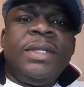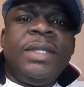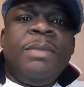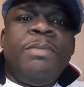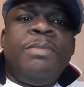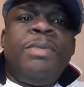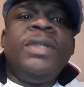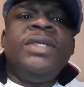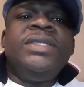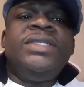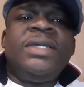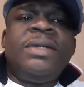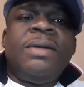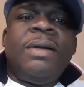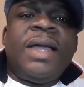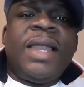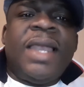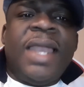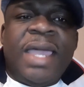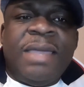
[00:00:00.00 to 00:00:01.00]

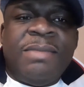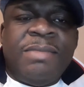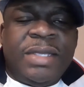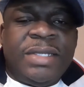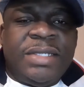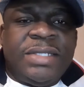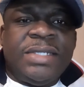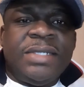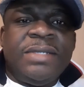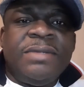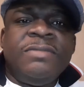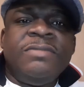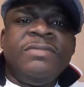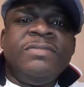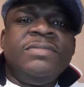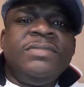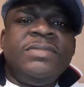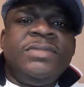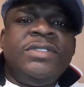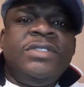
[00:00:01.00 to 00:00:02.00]
political climate,
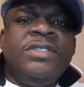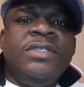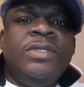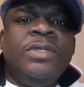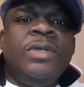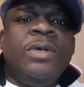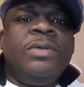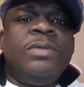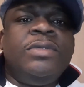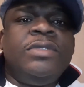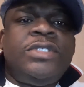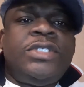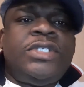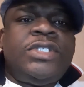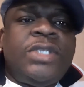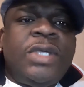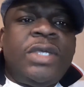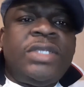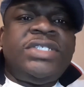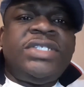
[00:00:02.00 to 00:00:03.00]

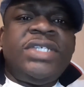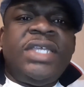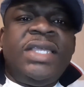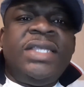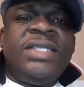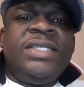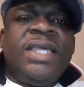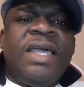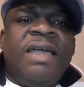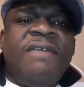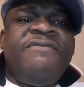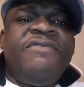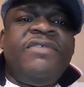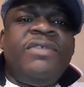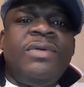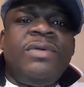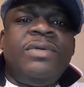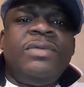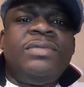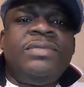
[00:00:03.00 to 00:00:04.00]
such
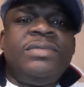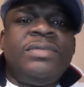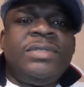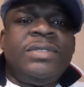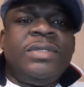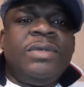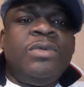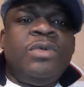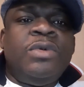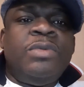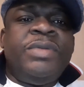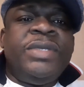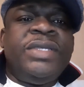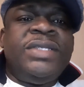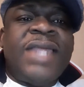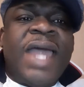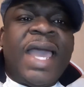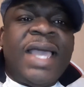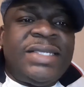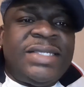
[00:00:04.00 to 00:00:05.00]
interview will be
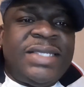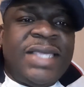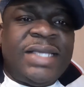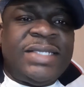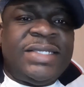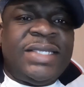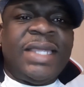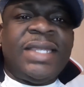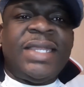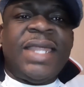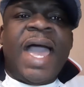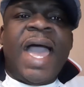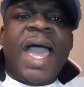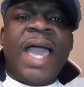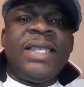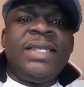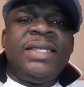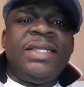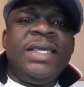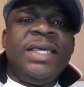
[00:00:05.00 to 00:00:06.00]
dissected,
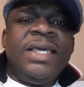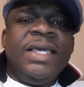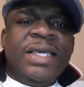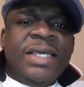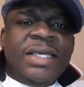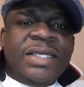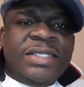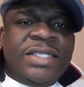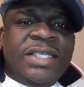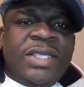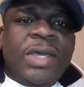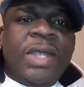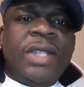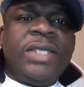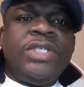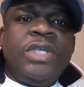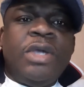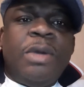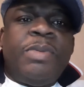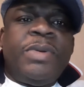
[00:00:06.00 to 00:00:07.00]
and
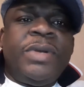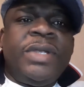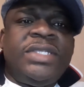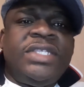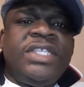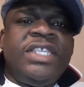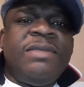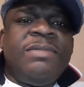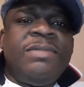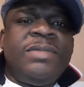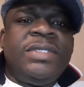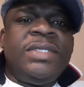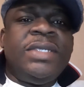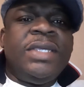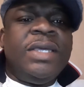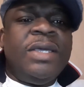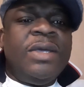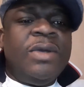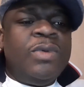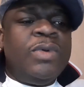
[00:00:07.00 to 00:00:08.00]
security operatives
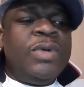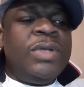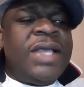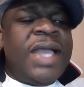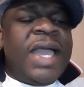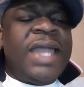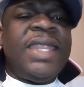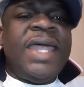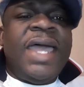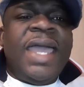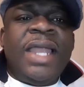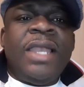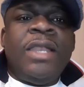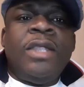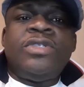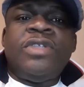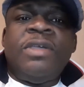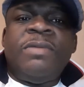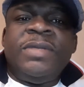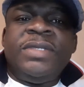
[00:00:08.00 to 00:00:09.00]
will gather a
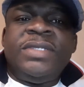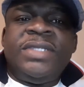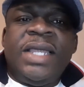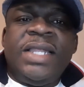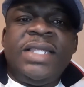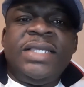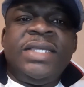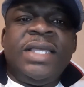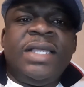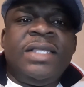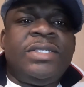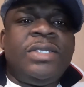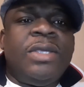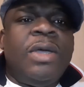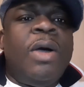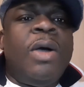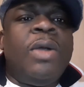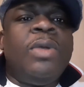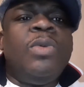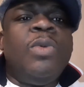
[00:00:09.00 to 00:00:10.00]
lot of intelligence
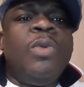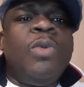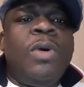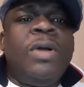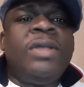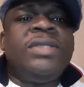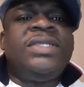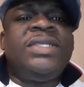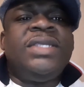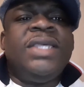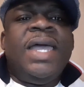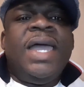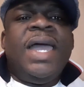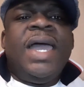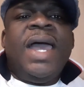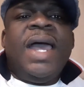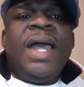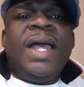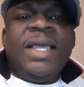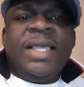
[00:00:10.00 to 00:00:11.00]
on what
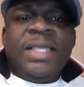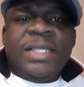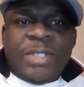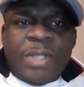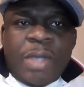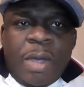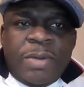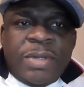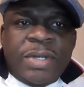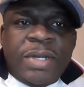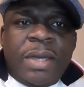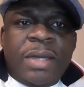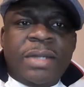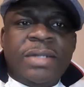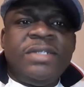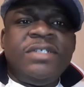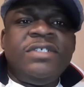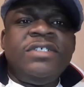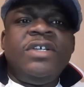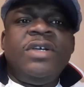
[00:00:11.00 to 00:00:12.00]
is going
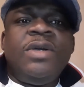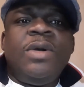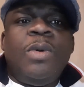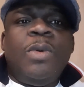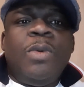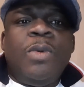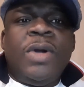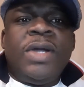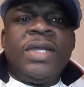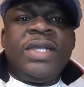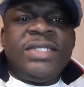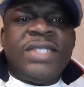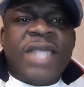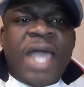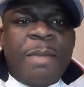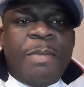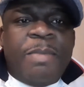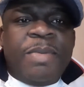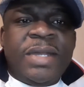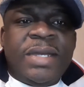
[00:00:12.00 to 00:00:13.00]
on, what is
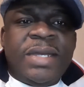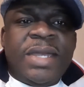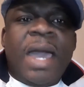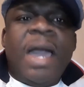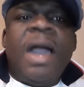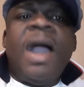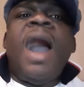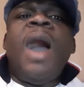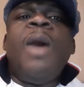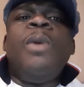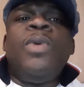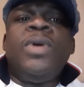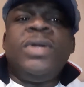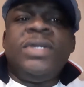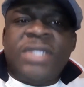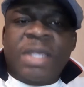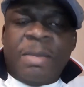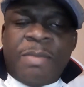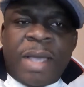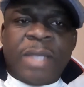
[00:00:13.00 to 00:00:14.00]
happening now, and
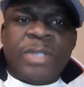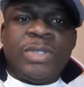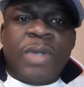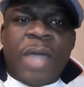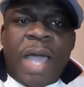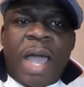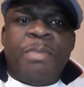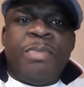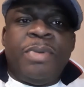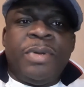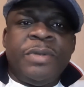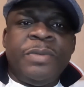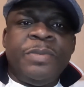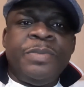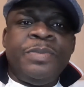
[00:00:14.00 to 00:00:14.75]
what is about to happen.